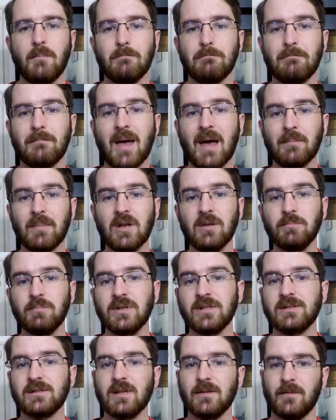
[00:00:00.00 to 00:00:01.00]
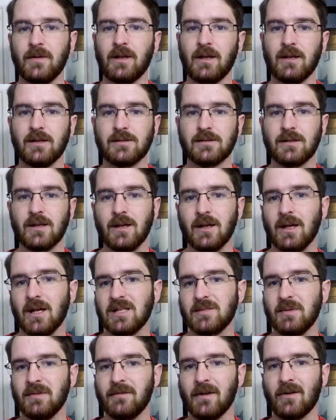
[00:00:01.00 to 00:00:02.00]
Mammut pacificus
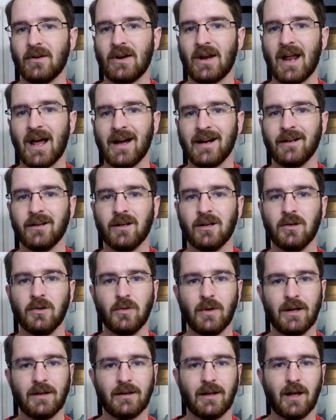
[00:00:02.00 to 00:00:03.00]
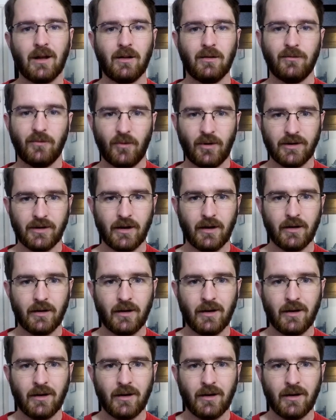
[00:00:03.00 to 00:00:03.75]
has been found in Idaho and California,